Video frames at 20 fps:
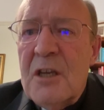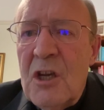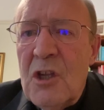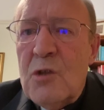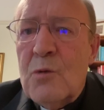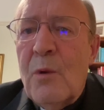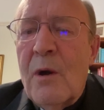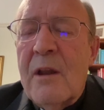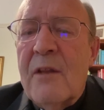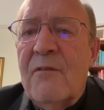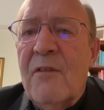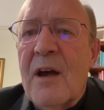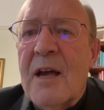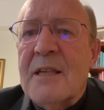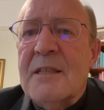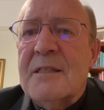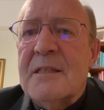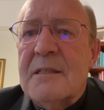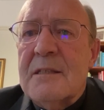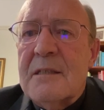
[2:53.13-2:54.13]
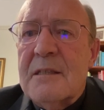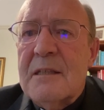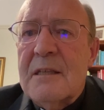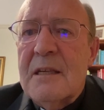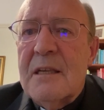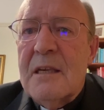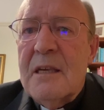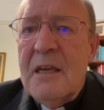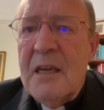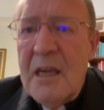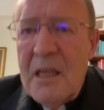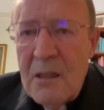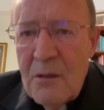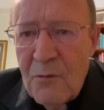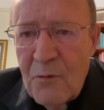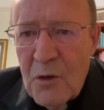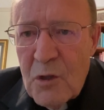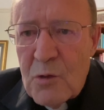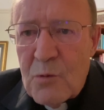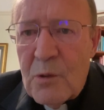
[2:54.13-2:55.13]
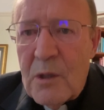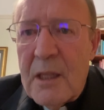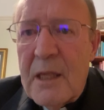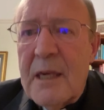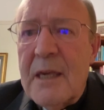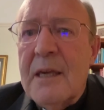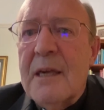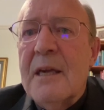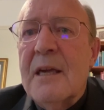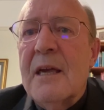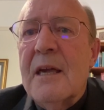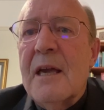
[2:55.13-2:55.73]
each one of us individually